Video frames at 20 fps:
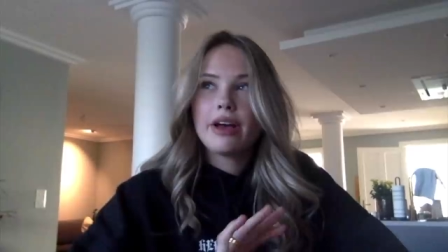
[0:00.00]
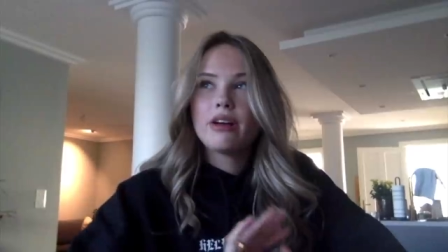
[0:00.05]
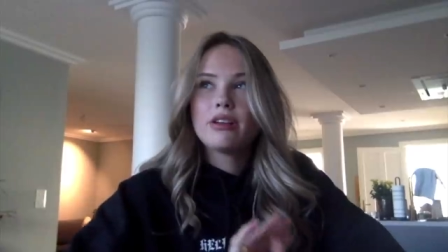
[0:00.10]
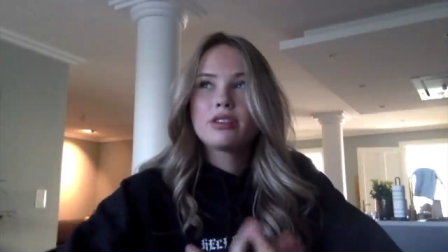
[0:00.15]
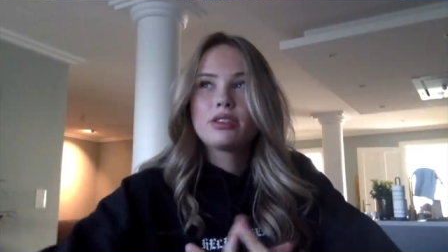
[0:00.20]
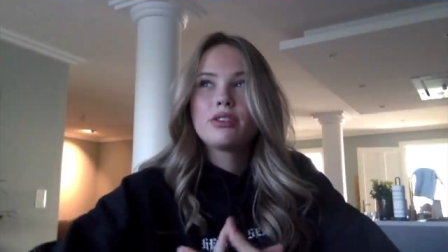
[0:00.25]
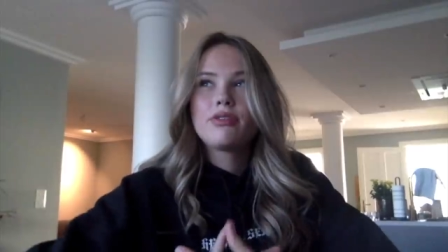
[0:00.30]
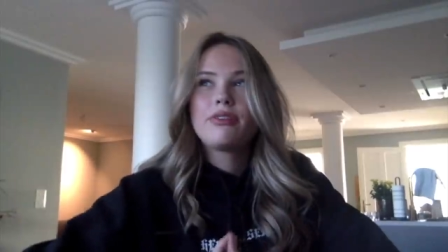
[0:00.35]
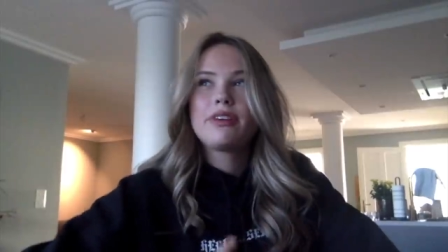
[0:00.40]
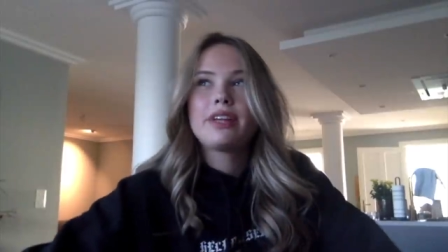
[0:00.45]
I
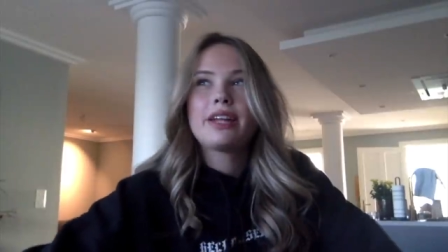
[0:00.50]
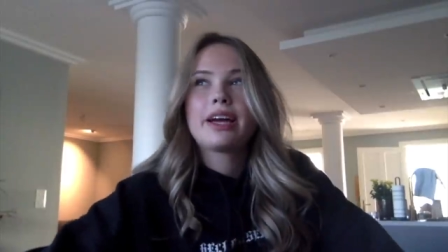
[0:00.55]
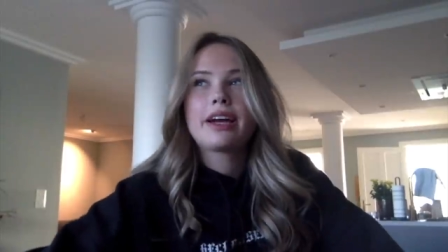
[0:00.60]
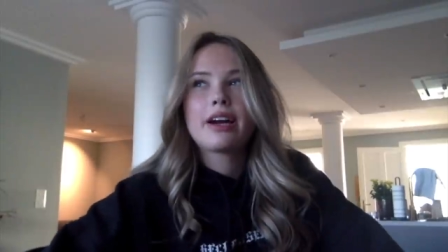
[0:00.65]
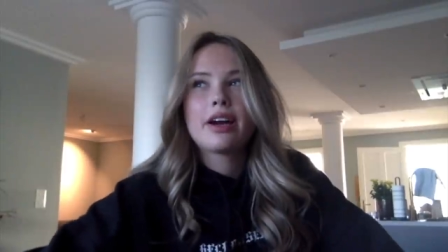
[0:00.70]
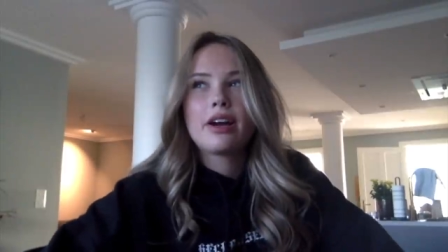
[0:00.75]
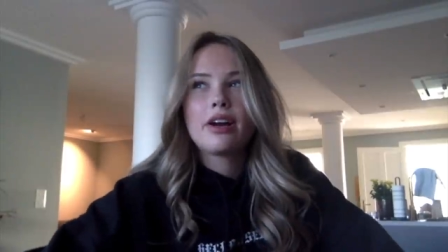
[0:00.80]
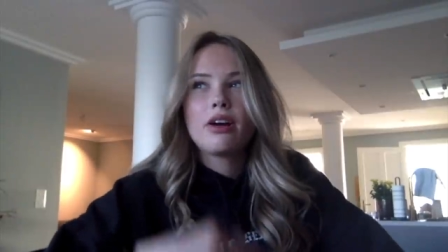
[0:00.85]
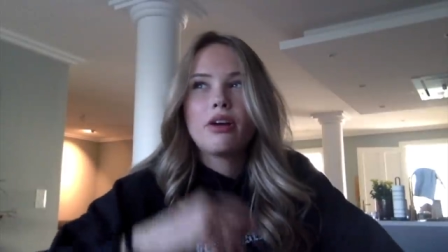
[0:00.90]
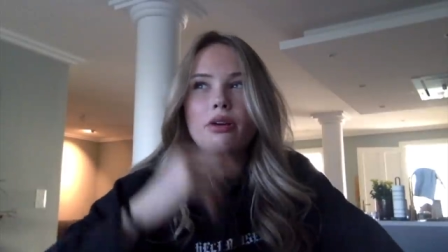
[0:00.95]
also feel
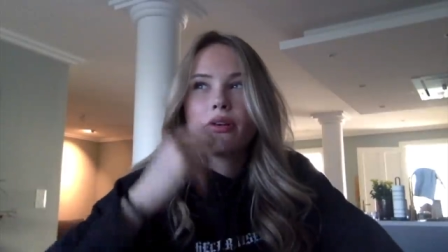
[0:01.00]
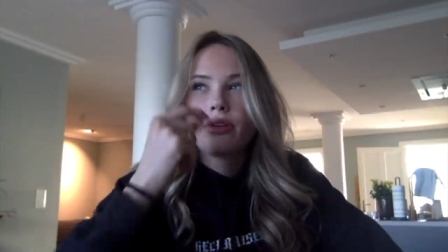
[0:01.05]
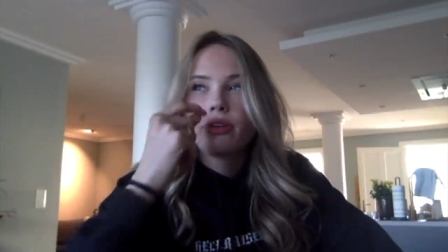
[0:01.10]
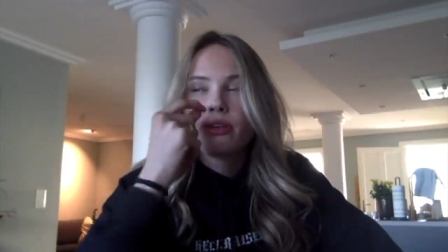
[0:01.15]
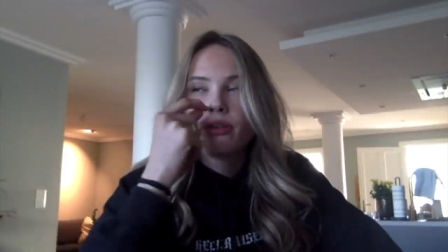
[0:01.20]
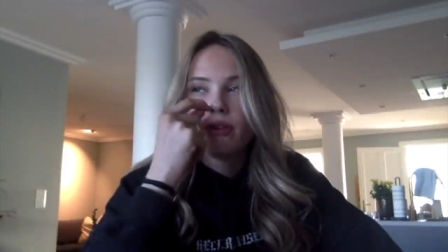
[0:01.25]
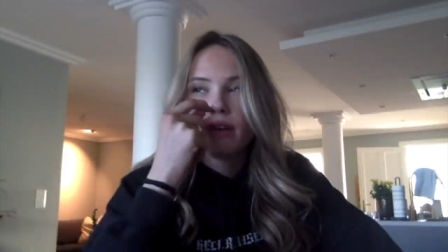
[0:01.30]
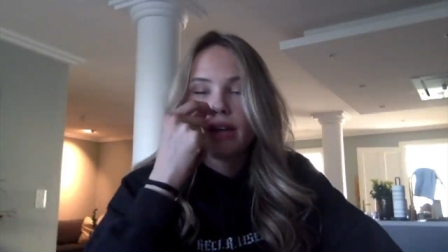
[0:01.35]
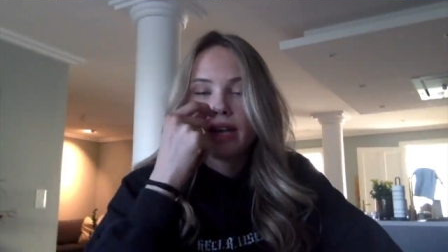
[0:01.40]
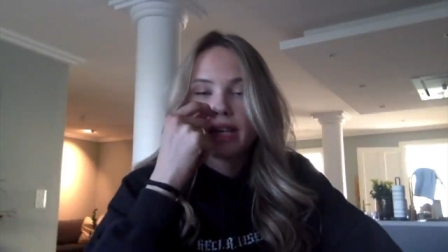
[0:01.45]
like I owe
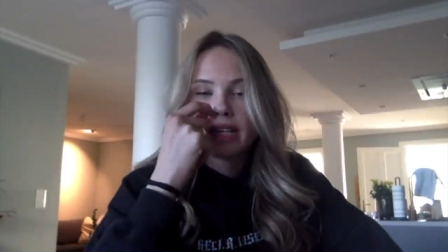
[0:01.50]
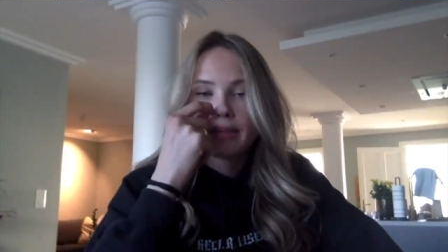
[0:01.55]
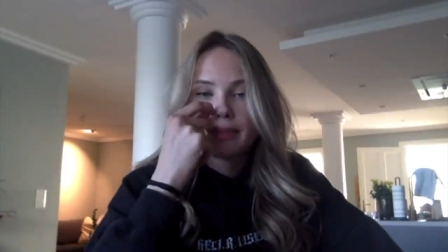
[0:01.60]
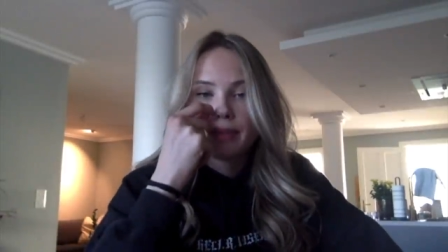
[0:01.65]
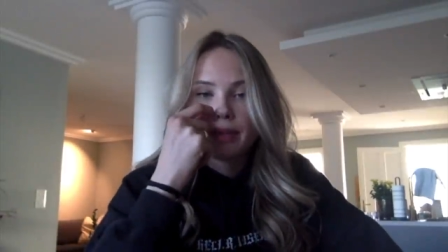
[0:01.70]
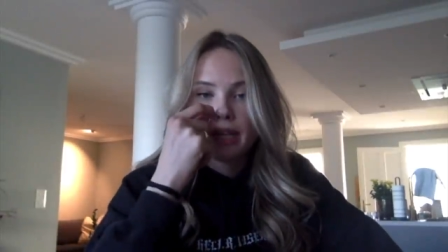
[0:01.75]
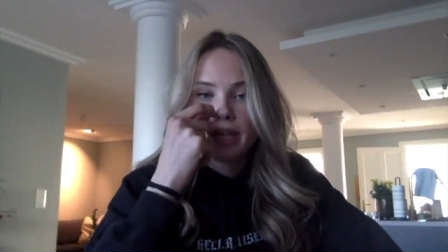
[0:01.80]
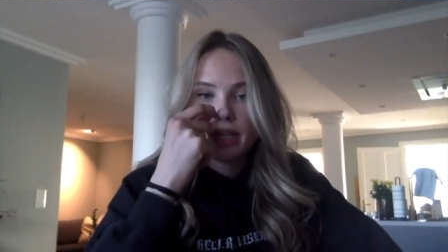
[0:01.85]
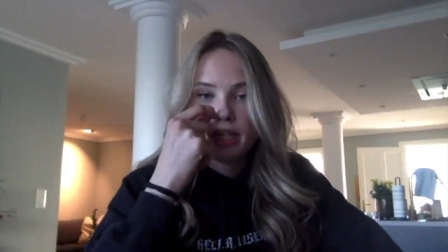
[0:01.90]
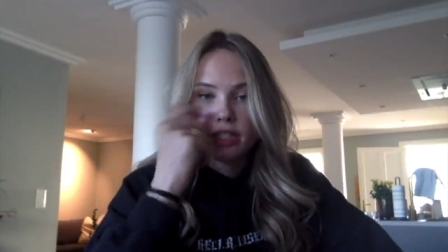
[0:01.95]
you an
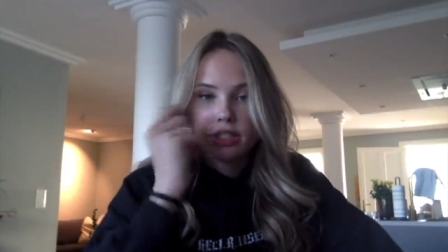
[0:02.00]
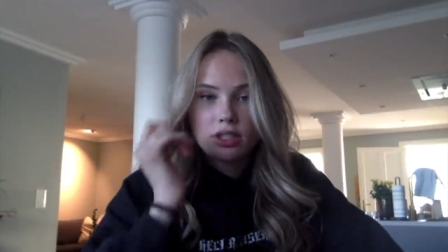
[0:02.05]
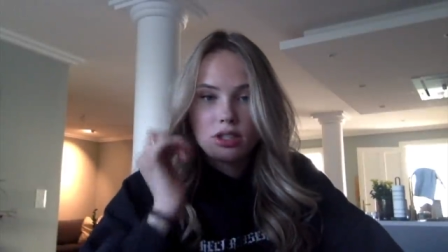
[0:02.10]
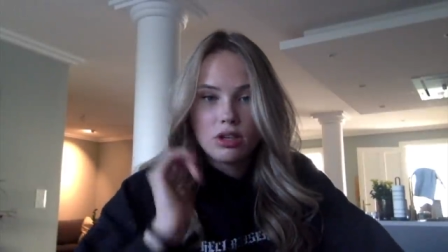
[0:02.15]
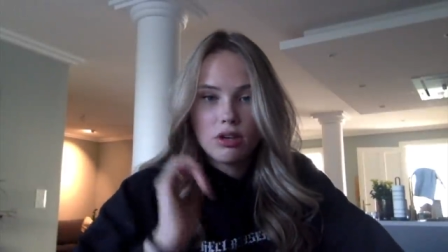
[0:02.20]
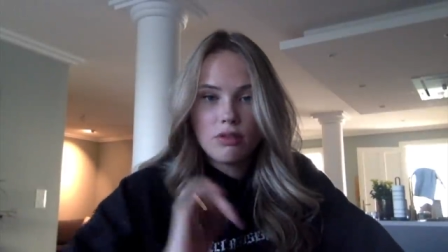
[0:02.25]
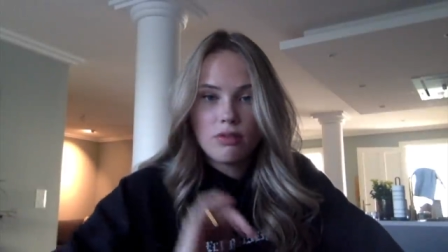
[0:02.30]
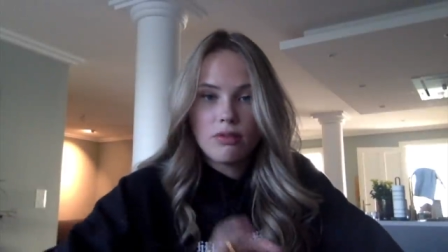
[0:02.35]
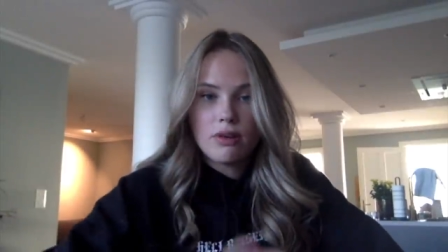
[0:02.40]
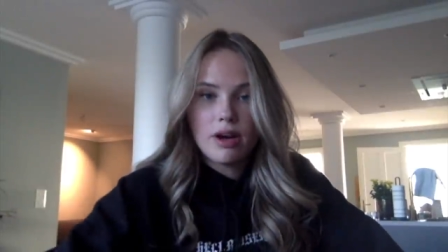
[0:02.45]
explanation
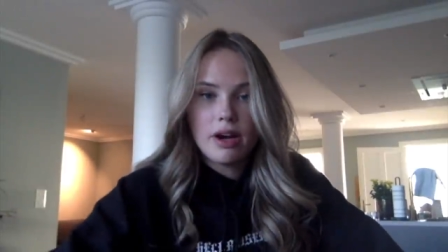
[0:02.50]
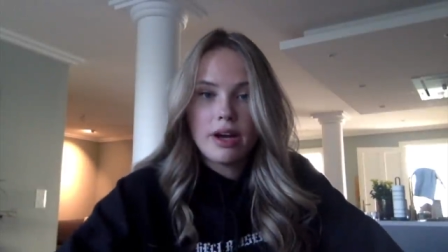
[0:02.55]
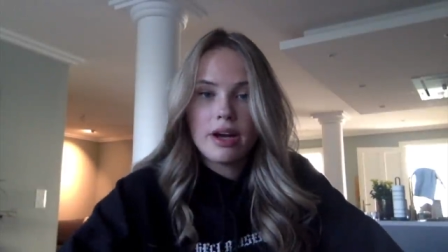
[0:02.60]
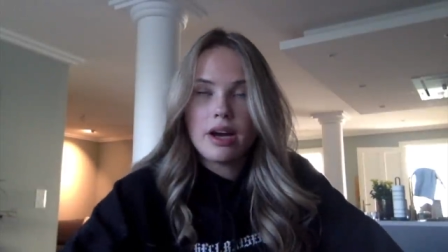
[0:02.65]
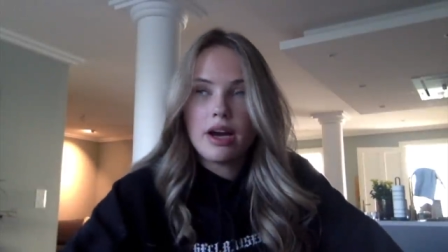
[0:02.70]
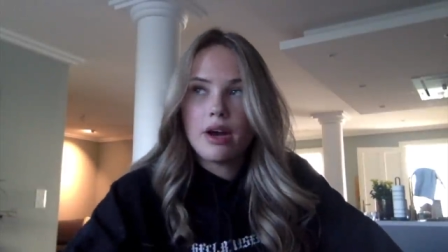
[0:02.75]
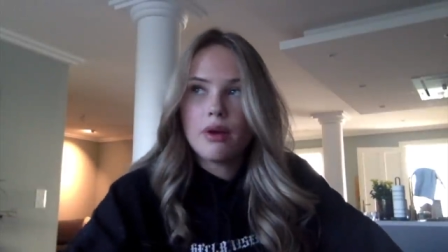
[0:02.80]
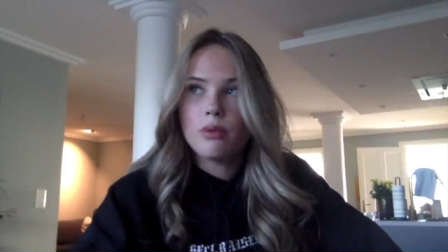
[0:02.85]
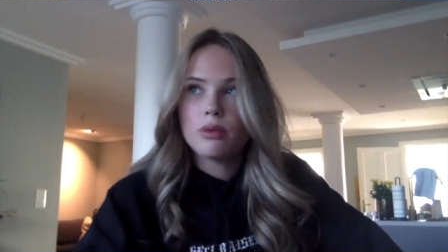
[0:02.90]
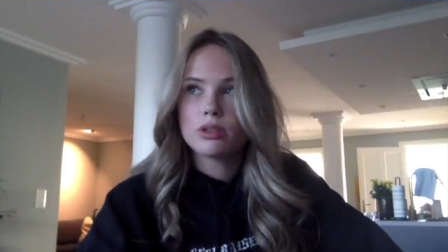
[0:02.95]
of why
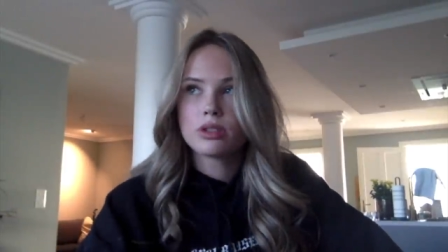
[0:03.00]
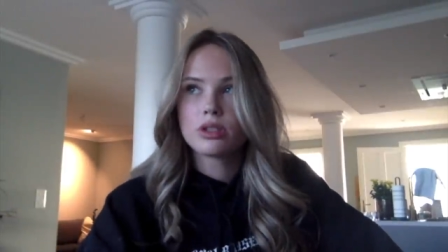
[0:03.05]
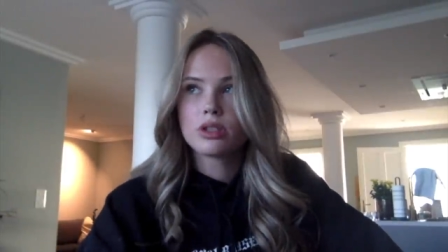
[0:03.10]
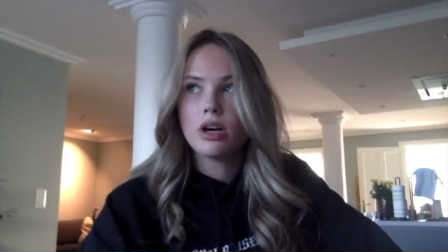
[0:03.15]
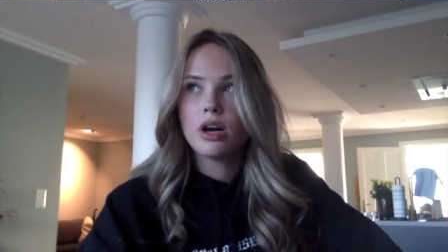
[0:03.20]
I was